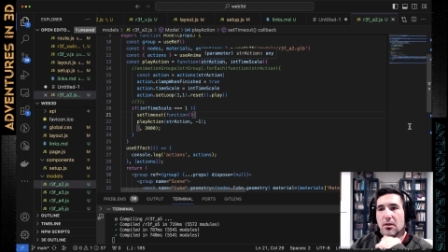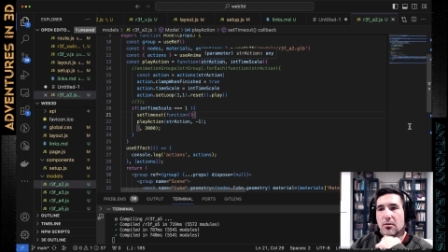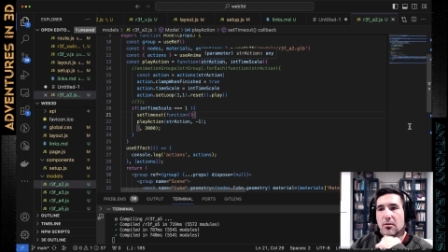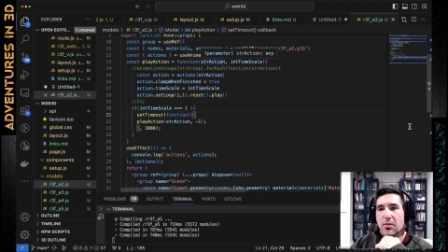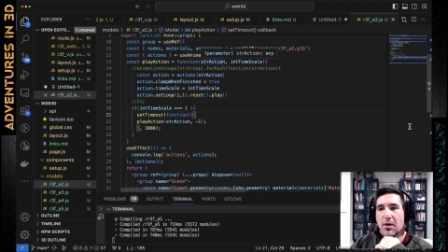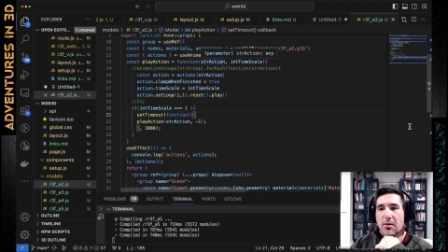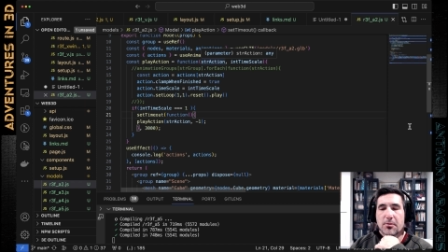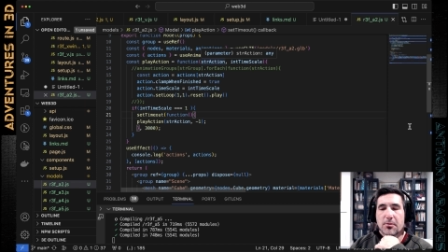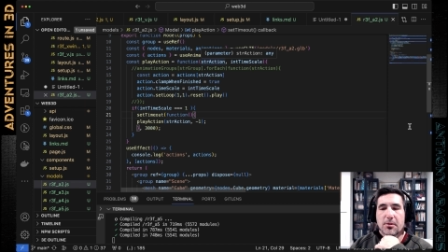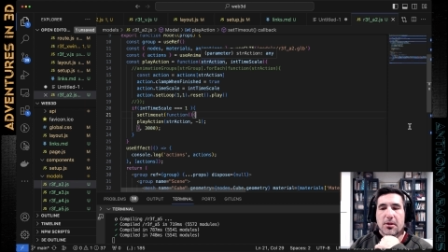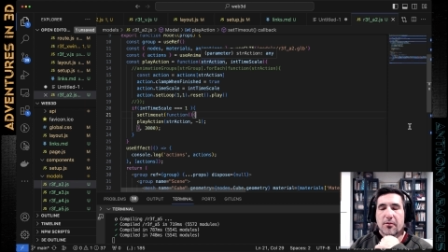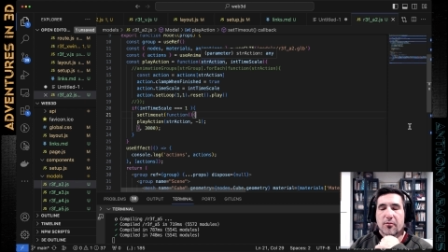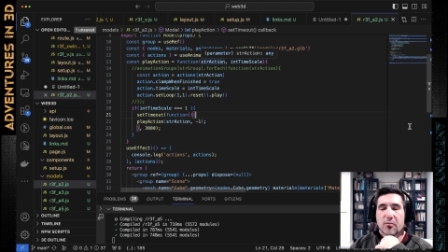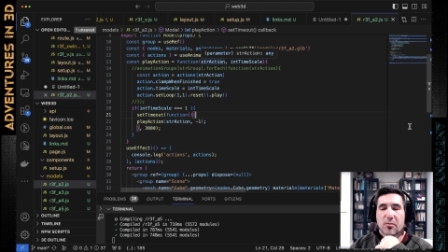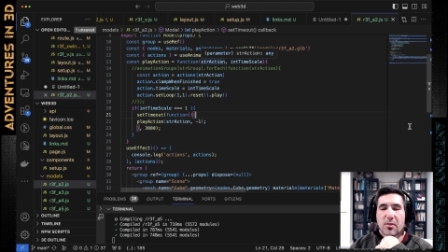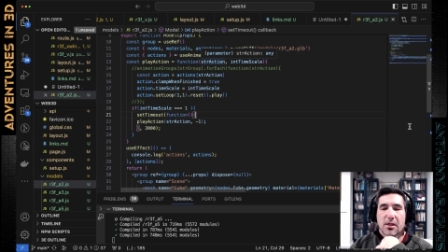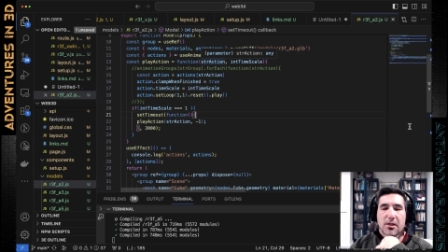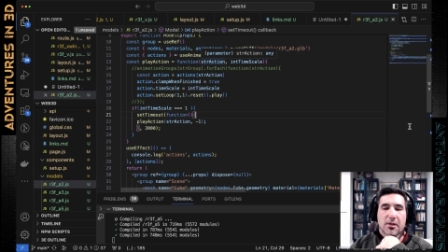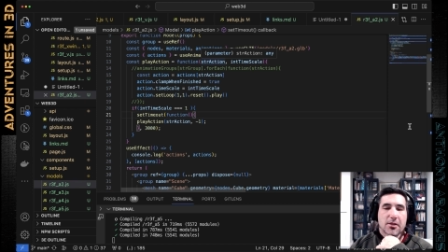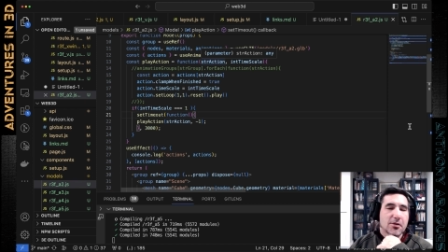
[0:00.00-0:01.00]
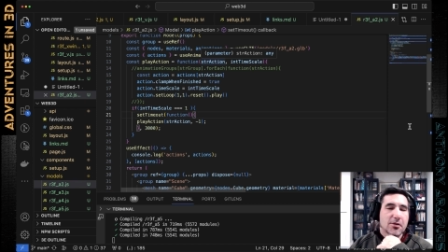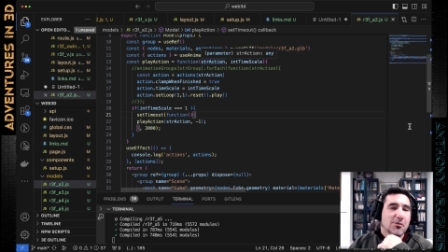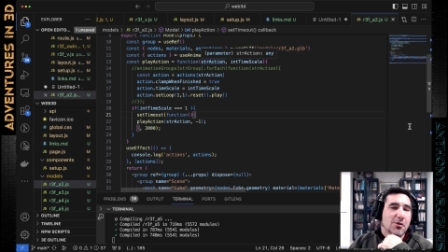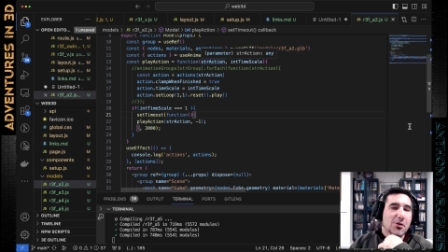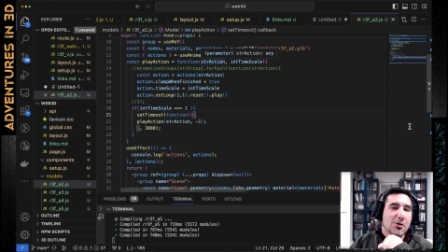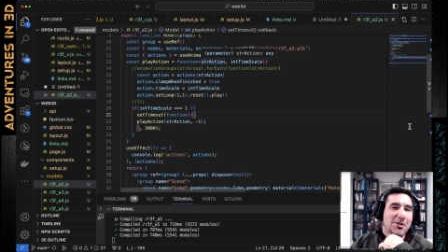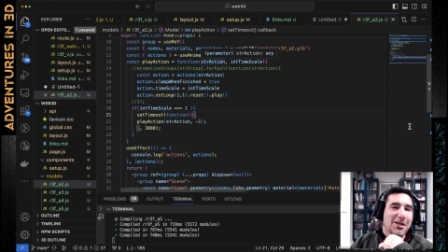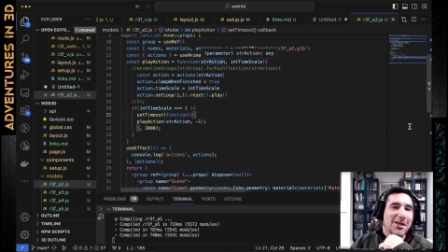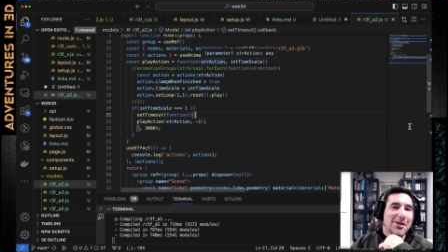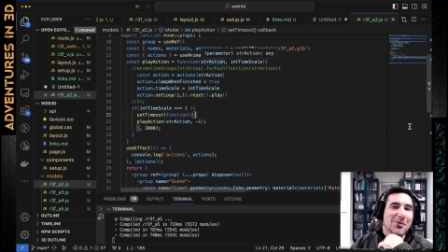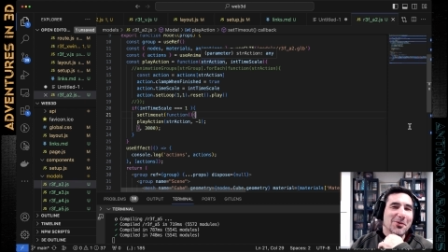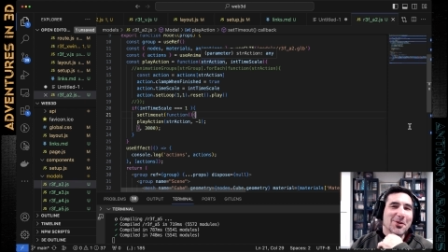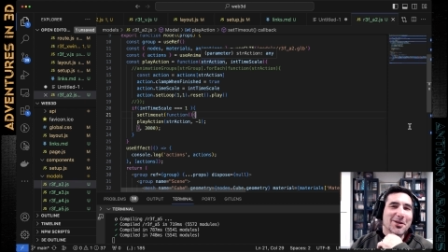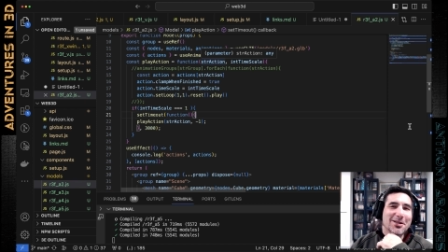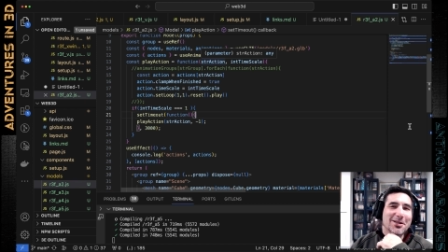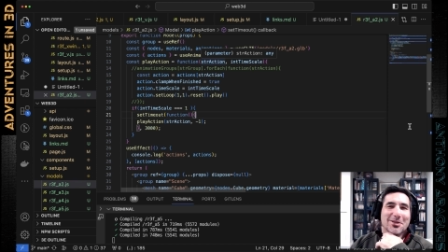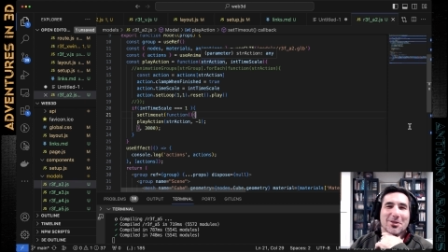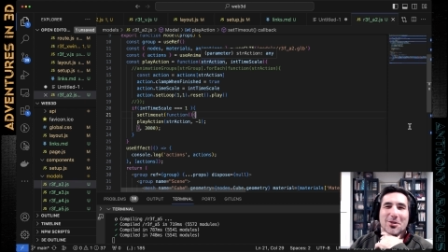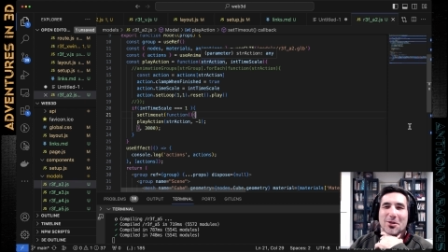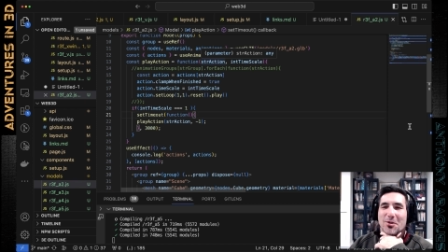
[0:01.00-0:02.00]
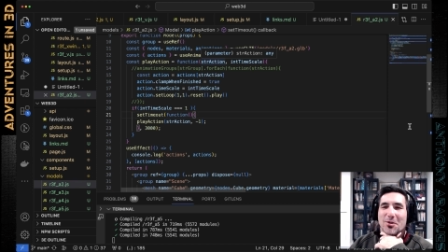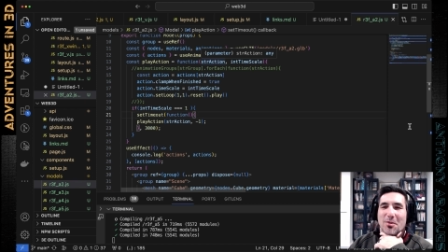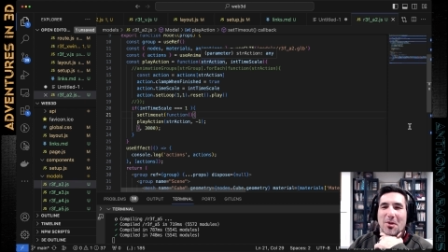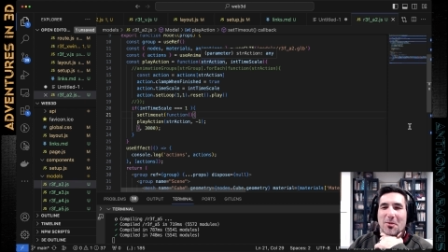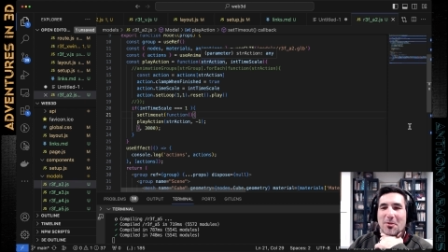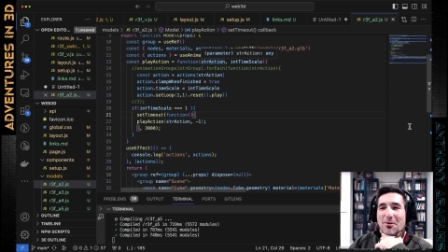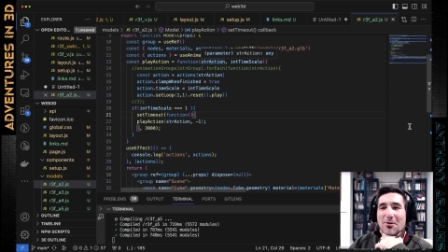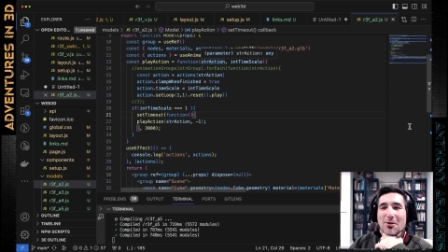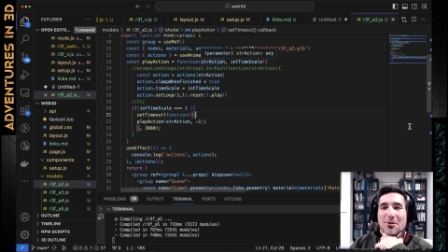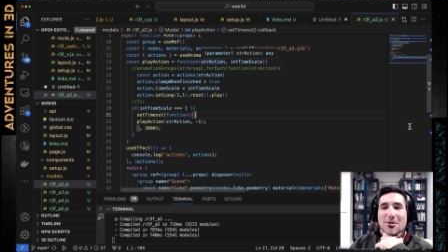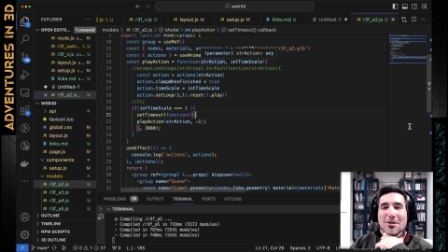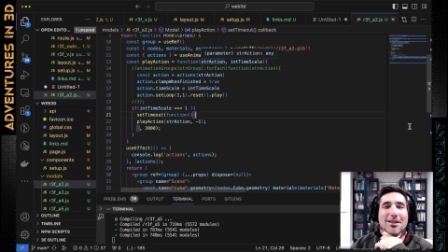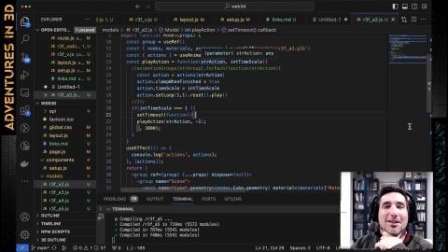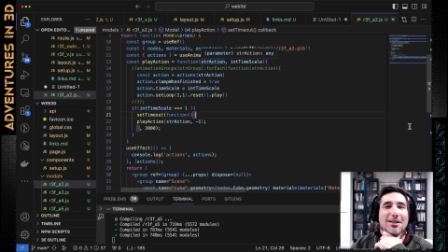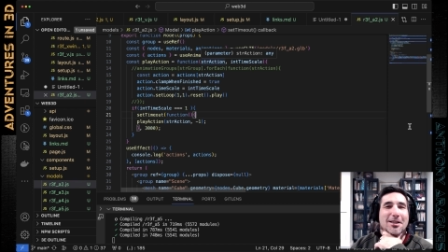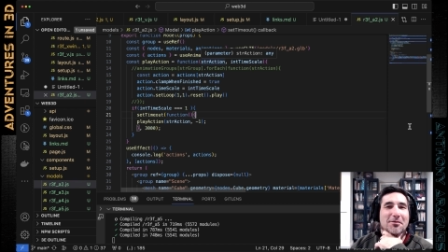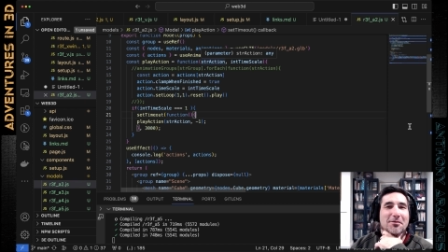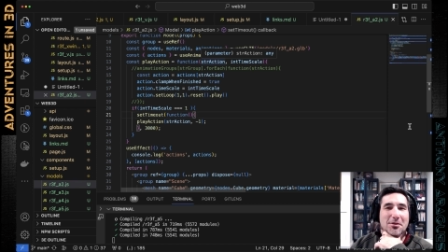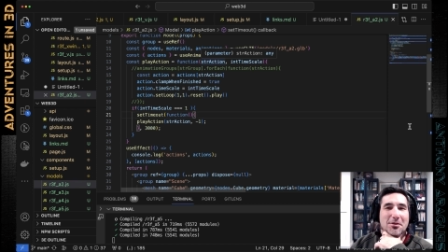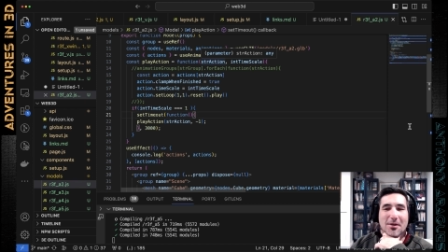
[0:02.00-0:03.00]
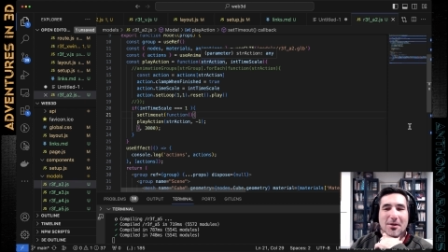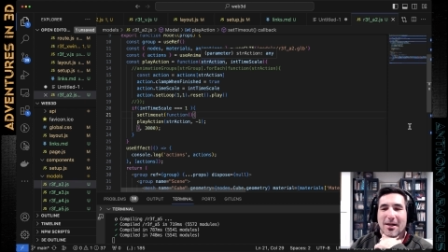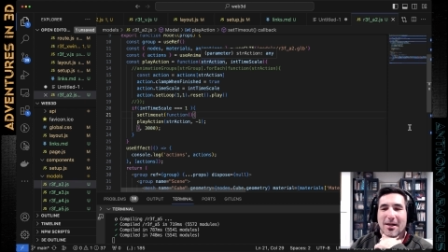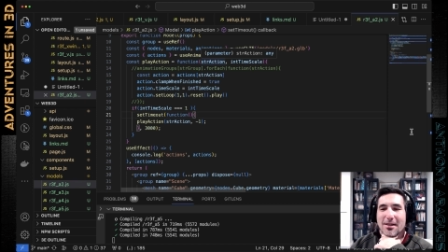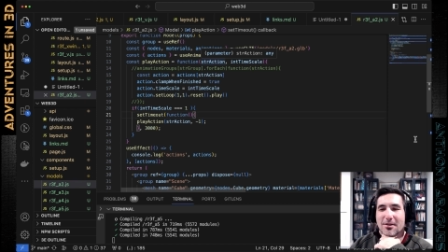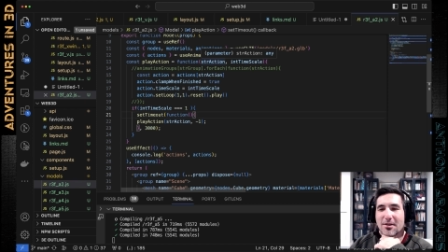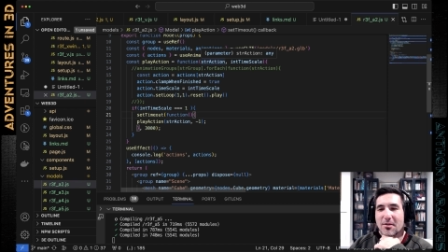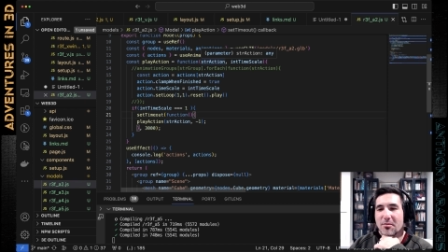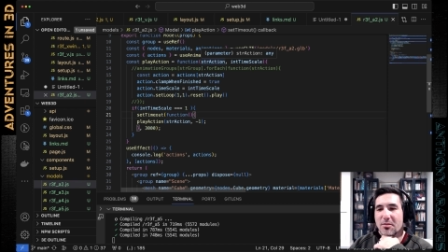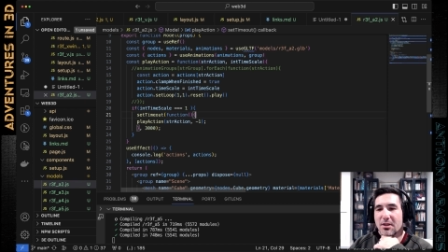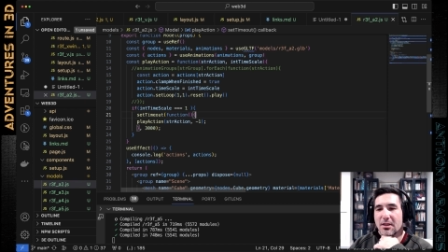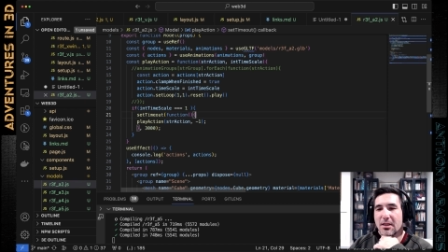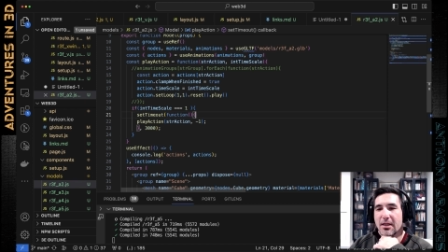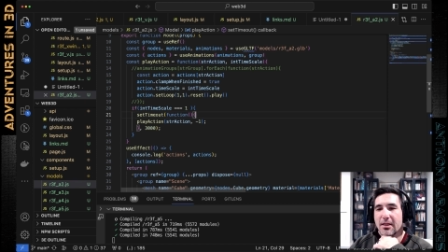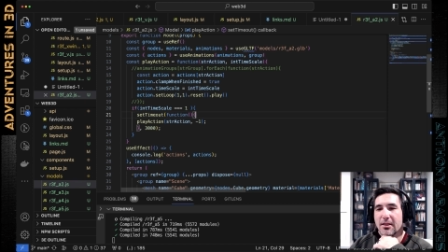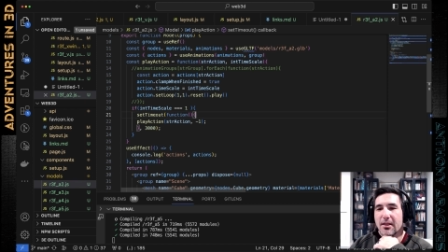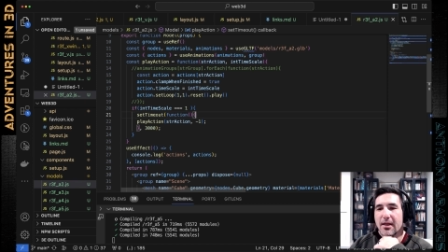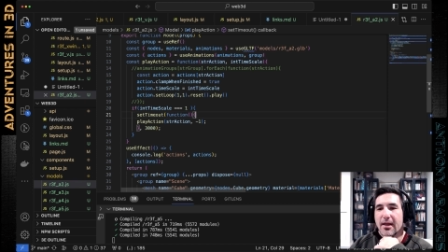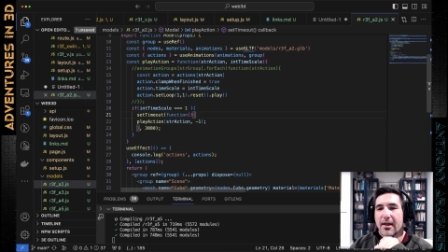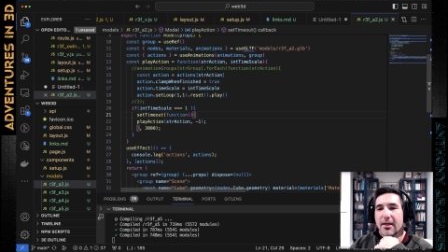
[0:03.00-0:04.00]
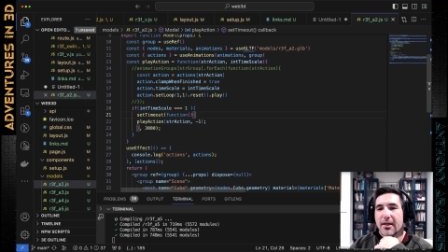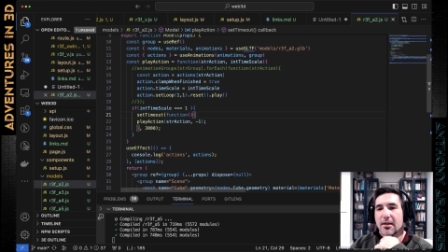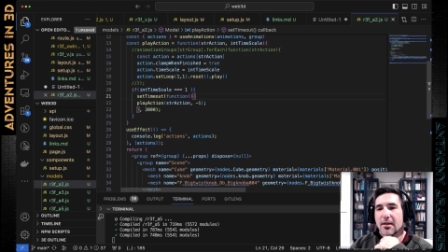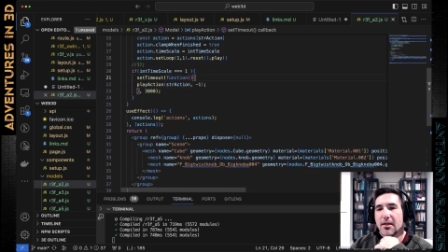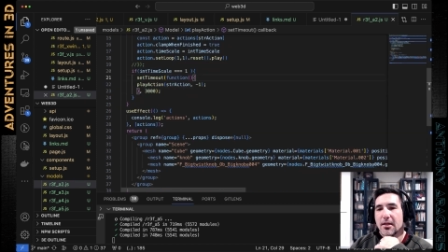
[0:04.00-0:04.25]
Probably even better than rotate one and two, maybe rotate left and right, something like that.